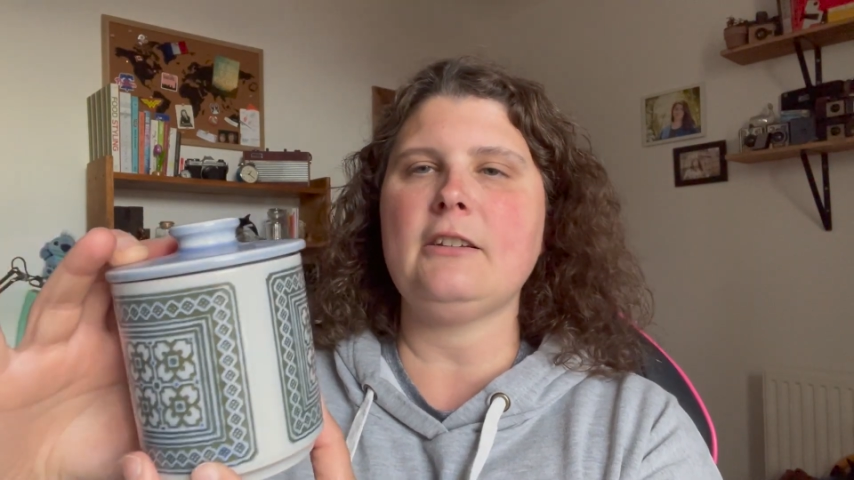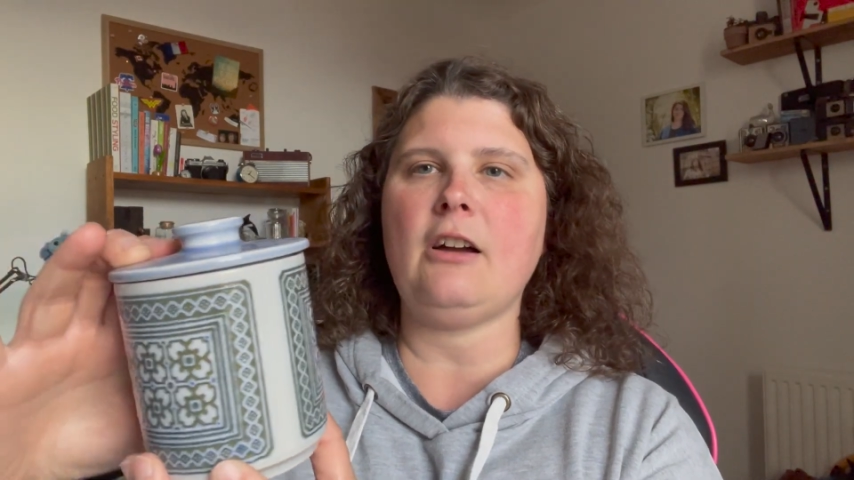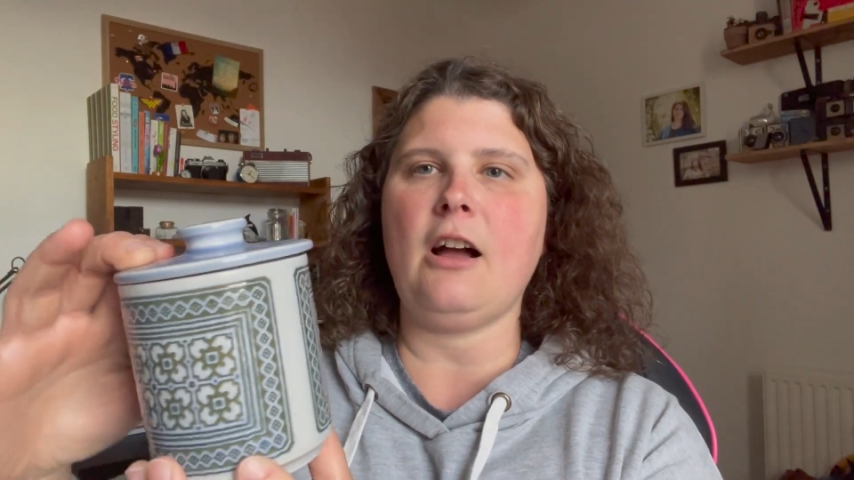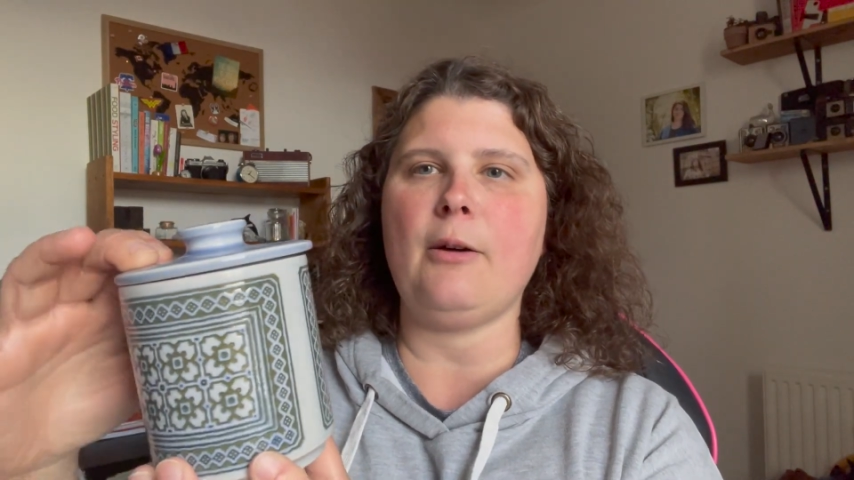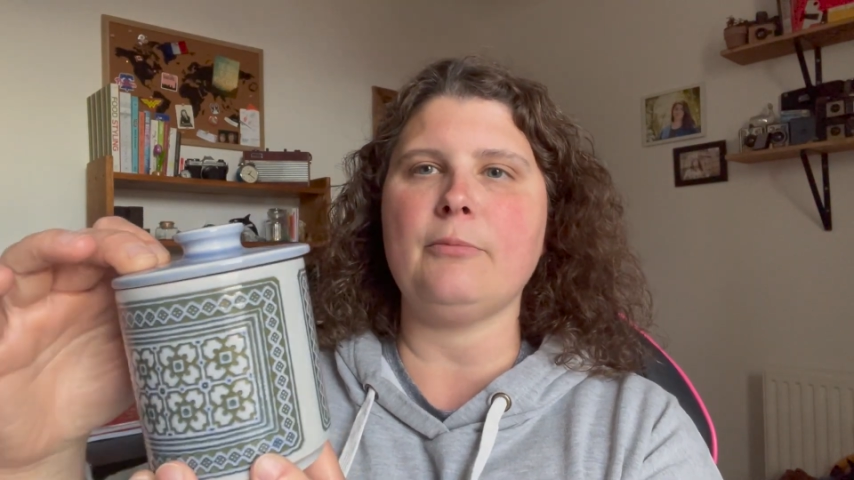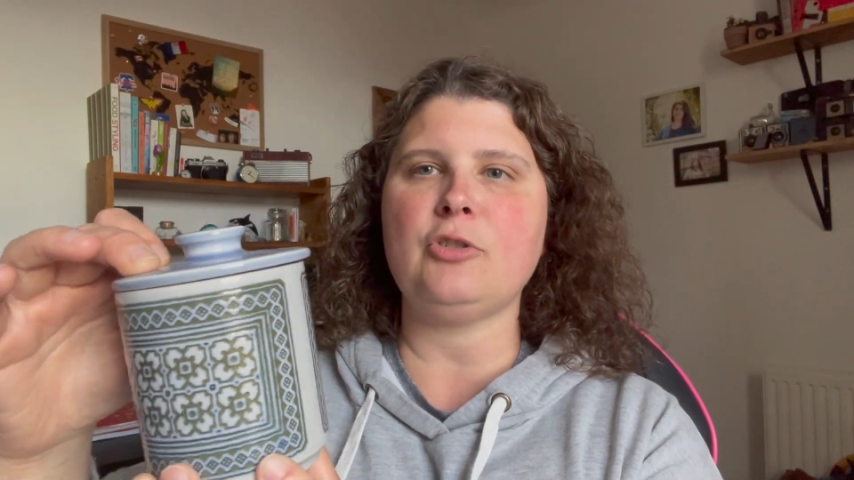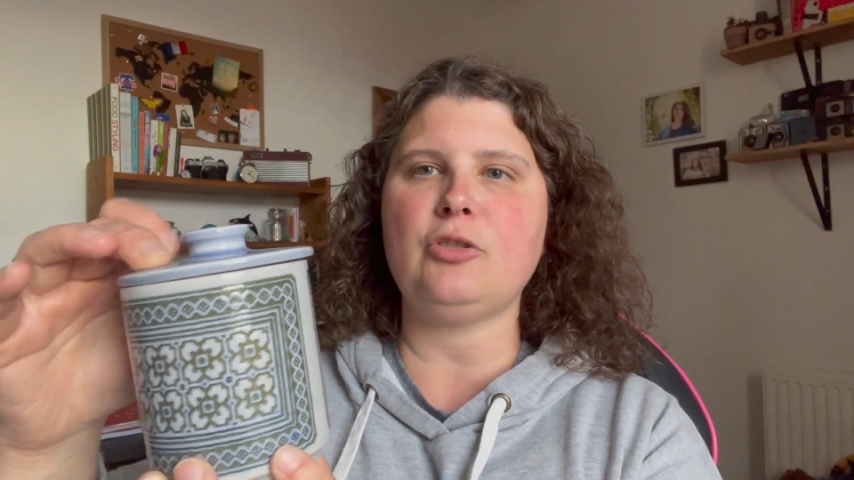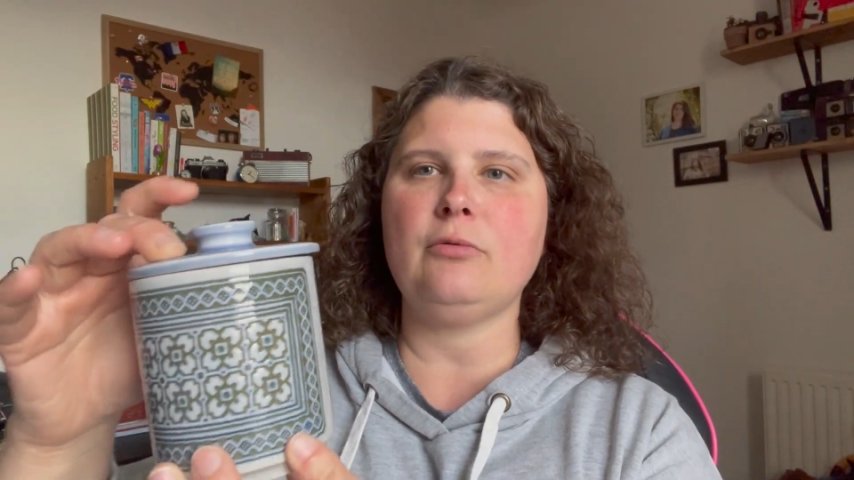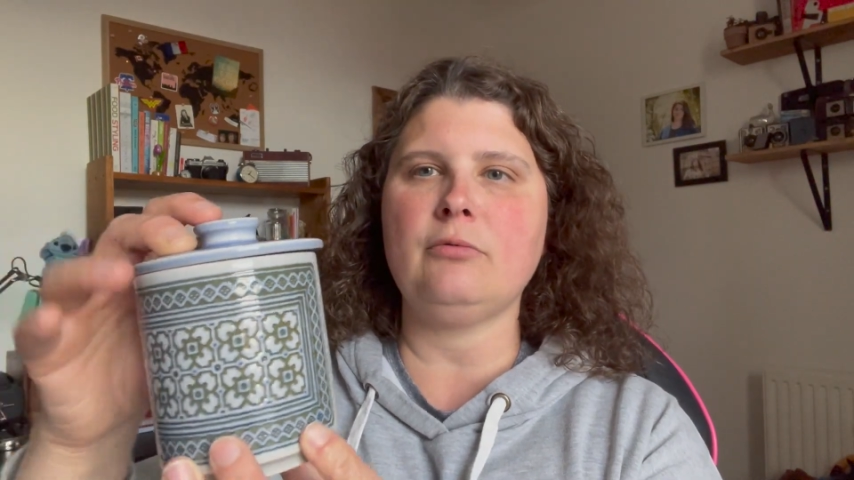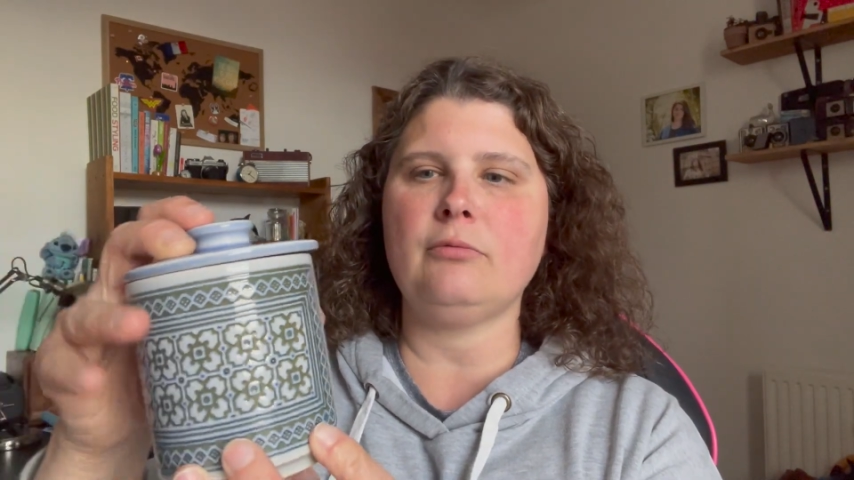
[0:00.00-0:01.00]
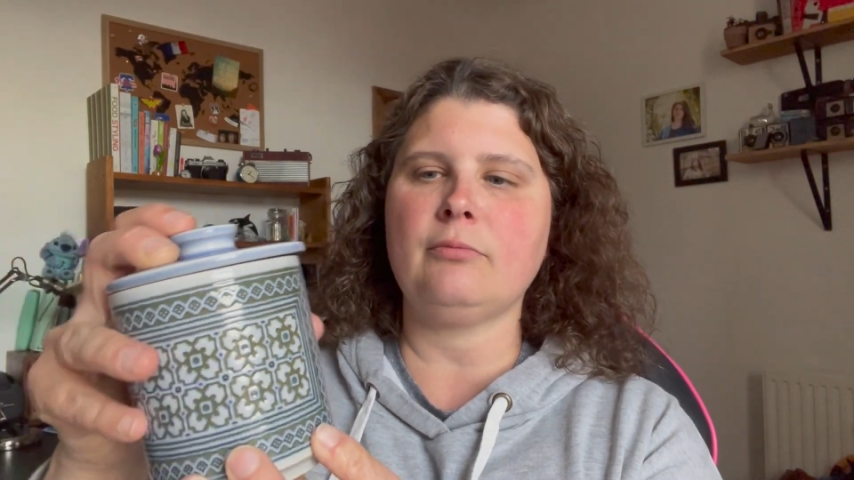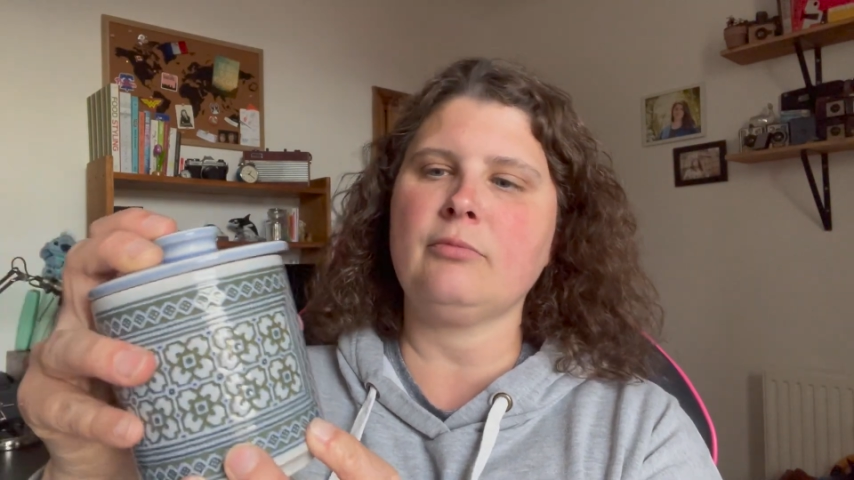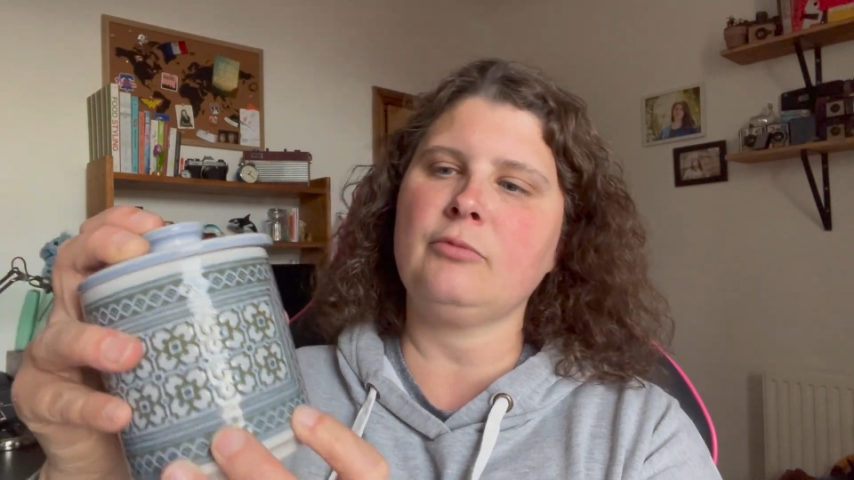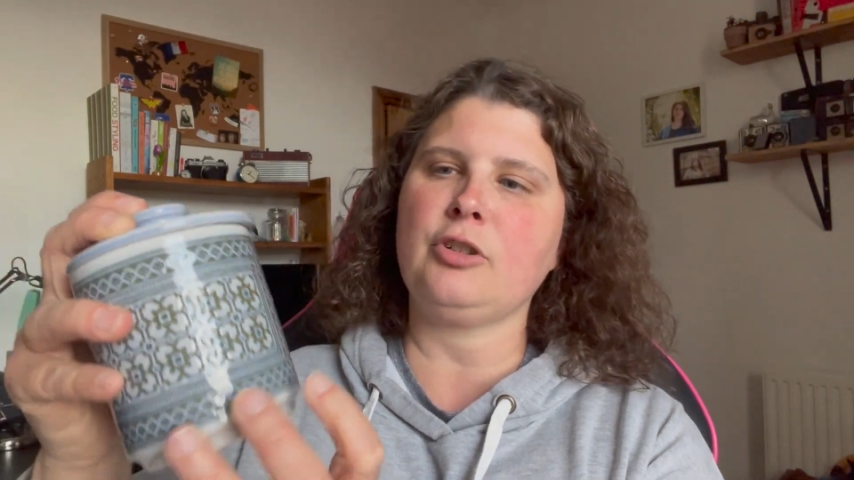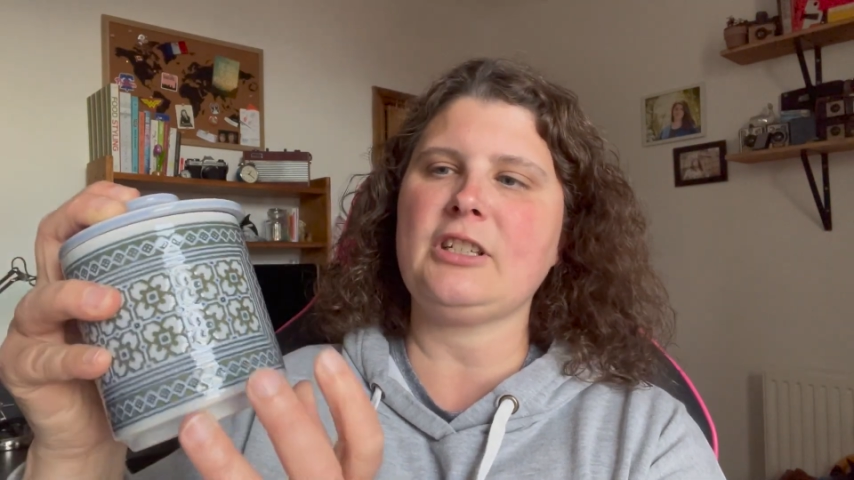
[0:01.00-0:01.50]

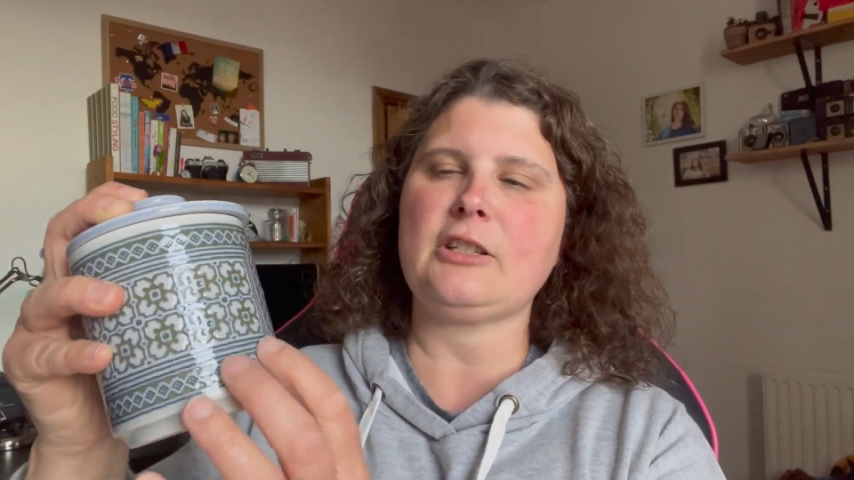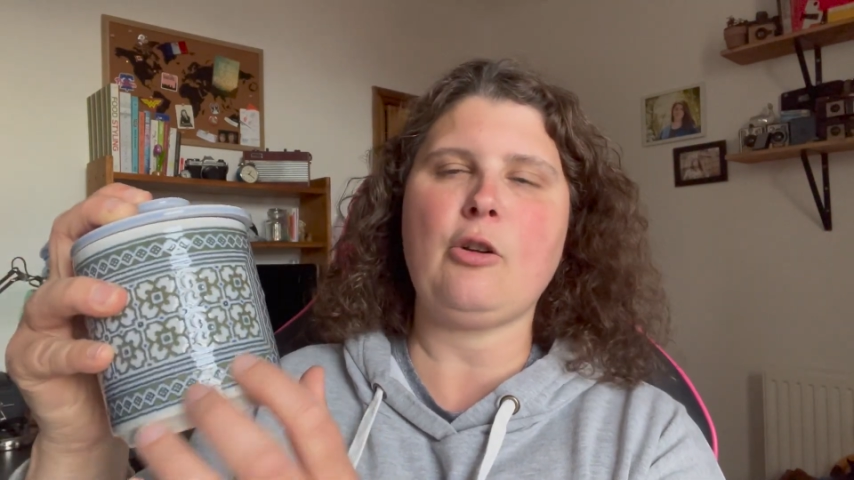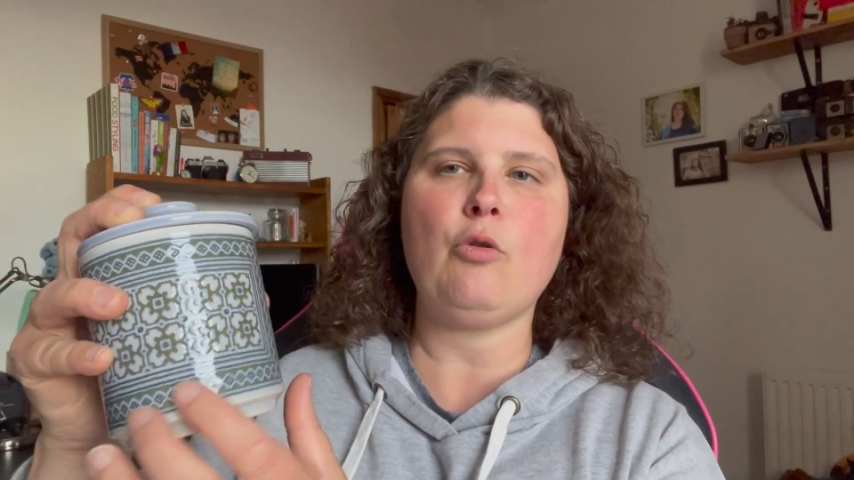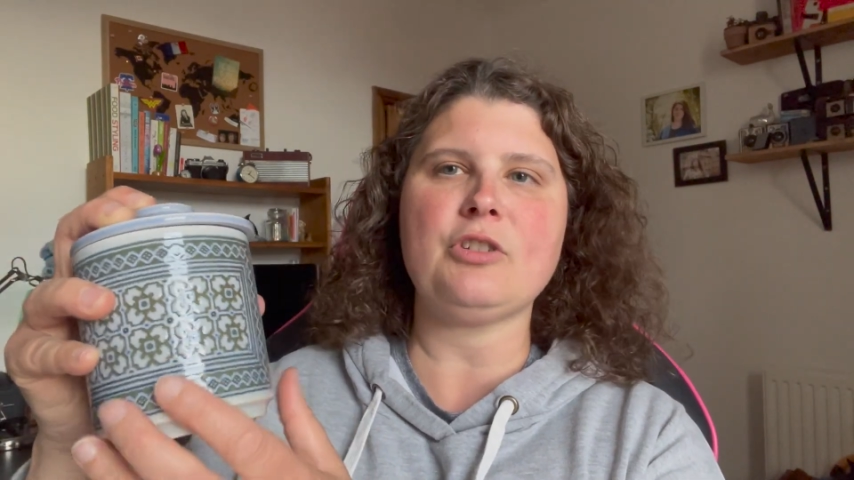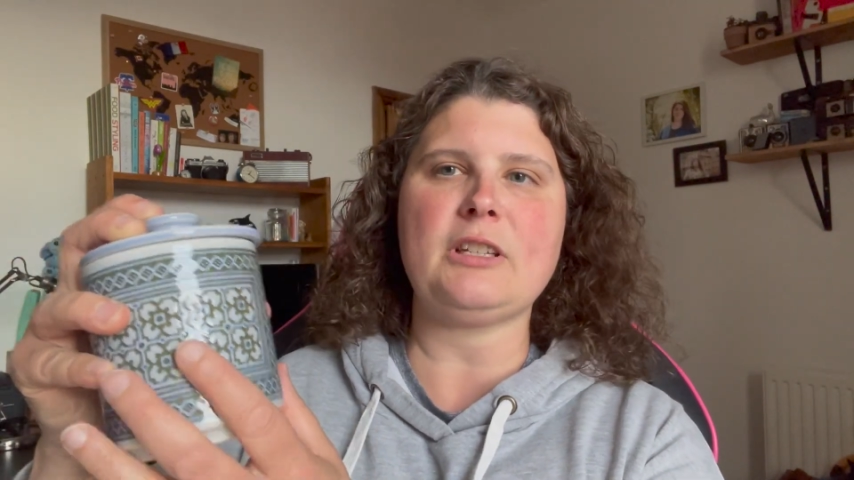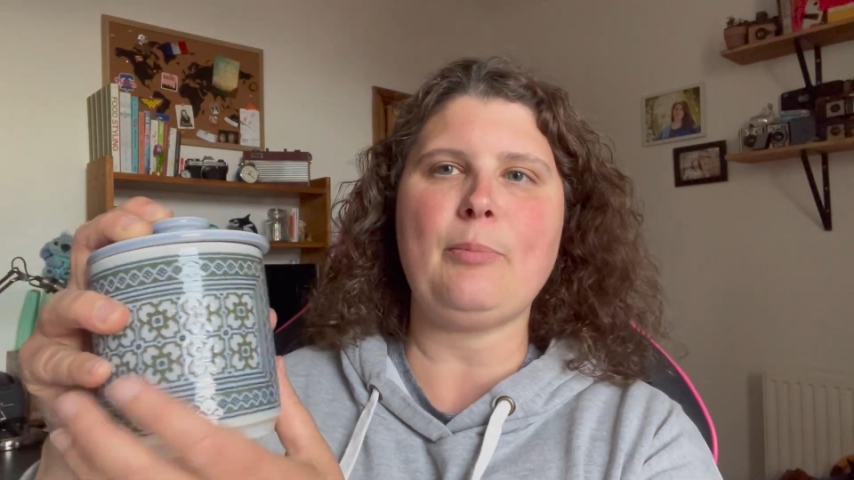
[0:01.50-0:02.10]
they're just Hornsey